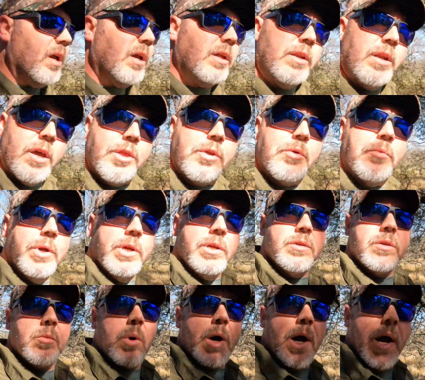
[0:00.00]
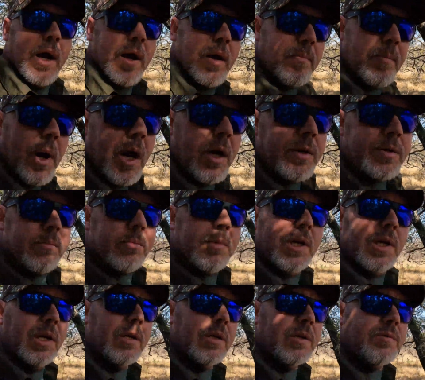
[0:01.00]
Another reason why Possum
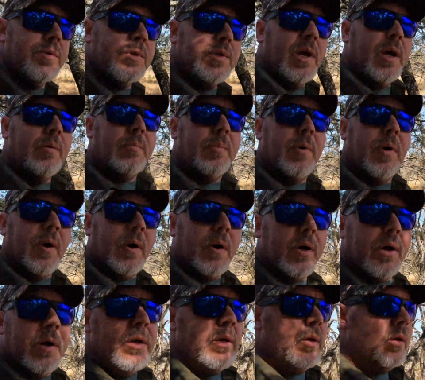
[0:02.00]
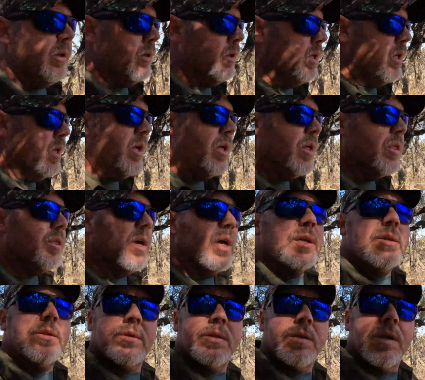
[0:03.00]
Kingdom State Park,
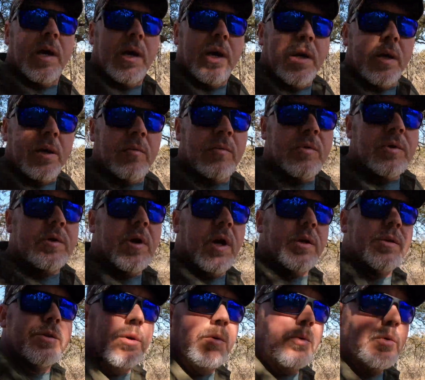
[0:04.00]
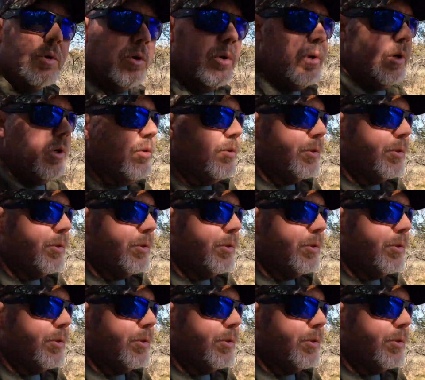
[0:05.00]
that stay was not so good,